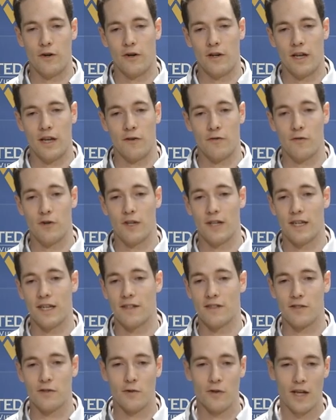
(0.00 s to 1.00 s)
know, and really
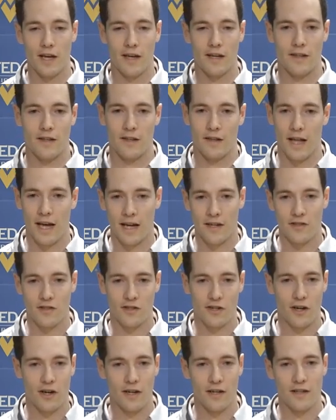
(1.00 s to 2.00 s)
until that last
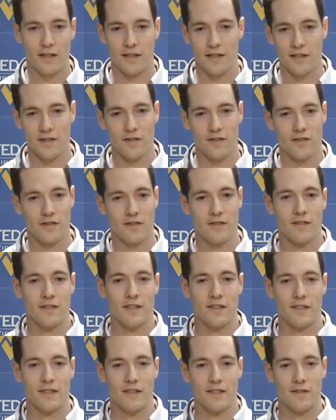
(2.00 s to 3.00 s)
shot is
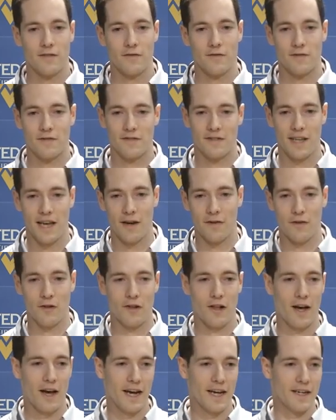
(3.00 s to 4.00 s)
down the
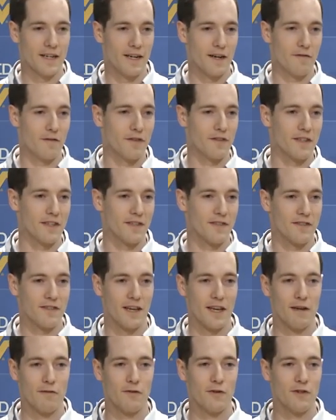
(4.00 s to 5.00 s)
line and everything's
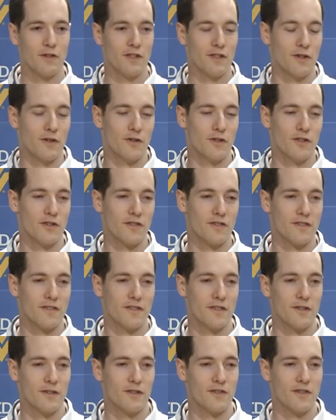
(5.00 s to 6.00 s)
safe, you
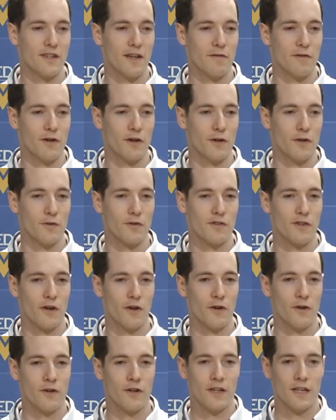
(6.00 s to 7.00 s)
just never know.
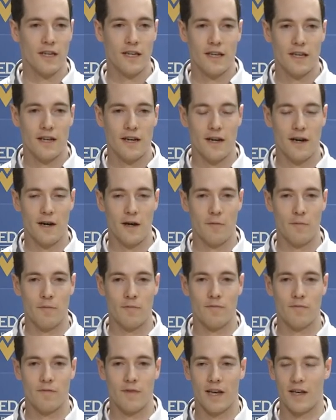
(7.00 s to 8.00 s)
So
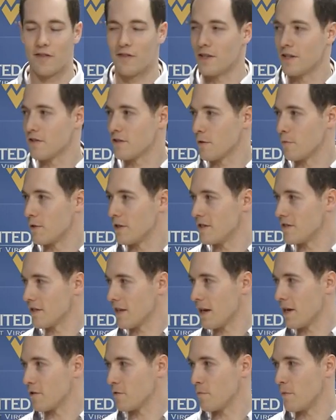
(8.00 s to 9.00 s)
I think some of these
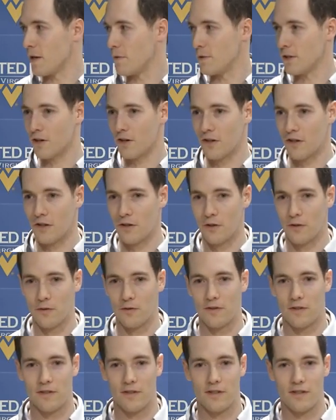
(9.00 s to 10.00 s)
guys maybe got a
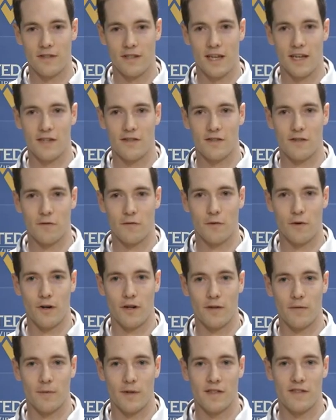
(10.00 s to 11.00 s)
little taste of
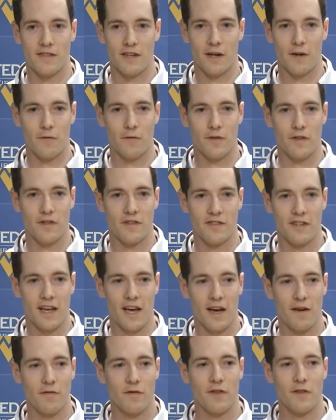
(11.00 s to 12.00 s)
what myself and the
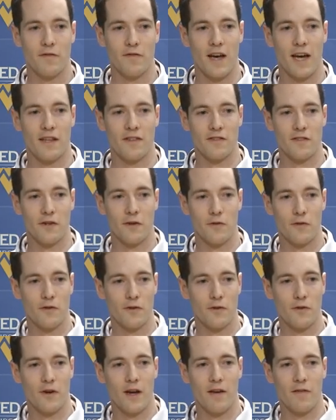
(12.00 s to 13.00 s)
staff and the fans go
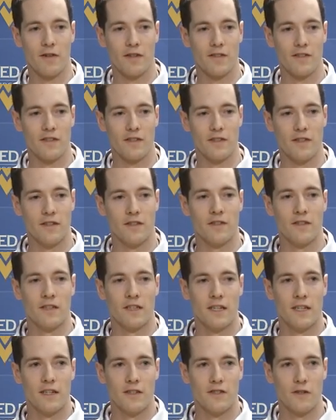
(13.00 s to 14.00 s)
through having to
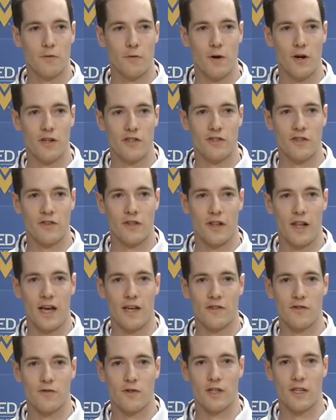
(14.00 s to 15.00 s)
watch on the
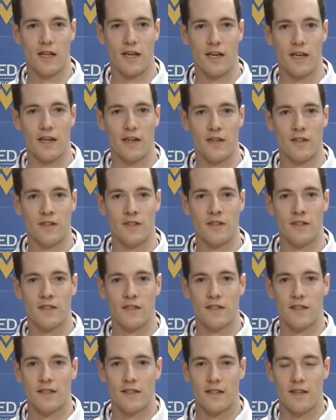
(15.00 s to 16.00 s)
last relay. And,
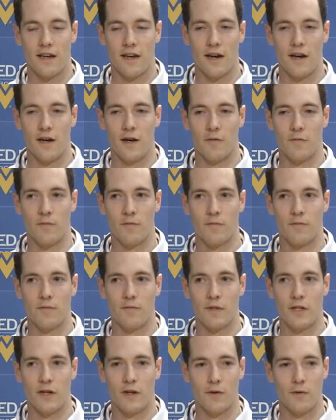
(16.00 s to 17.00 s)

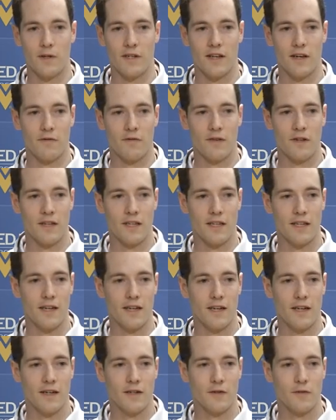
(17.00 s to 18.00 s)
you know, we definitely
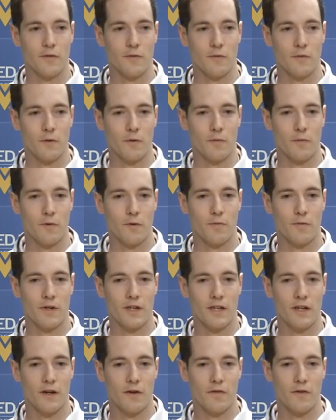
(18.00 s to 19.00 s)
were
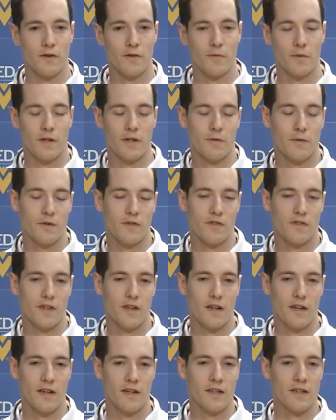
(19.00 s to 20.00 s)
pretty nervous, but it was,
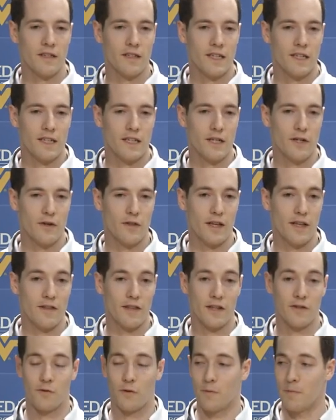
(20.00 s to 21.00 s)
you know,
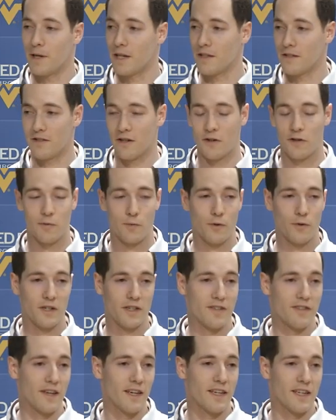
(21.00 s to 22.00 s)
that's what makes our sport
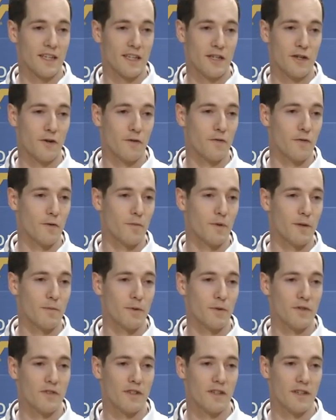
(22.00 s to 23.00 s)
exciting, you know, for
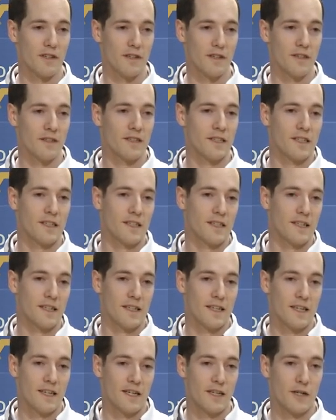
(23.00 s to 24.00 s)
people to,
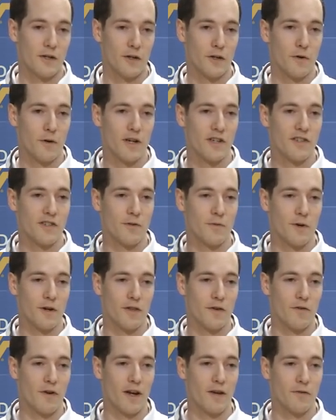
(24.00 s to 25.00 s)
you know, question
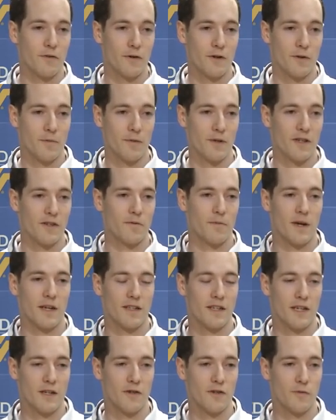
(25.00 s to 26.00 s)
whether rifle can be a
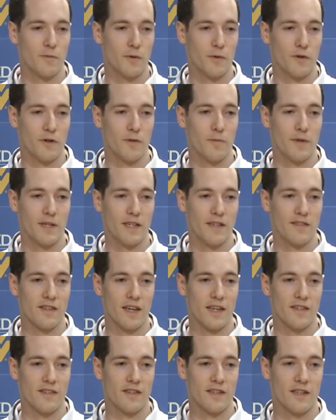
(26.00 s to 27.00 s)
spectator sport or be
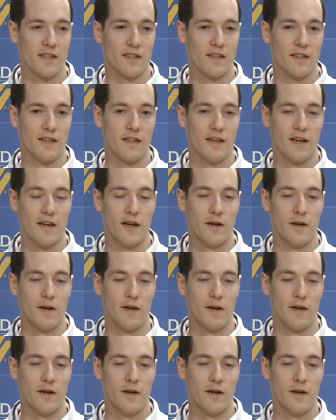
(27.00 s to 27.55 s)
exciting.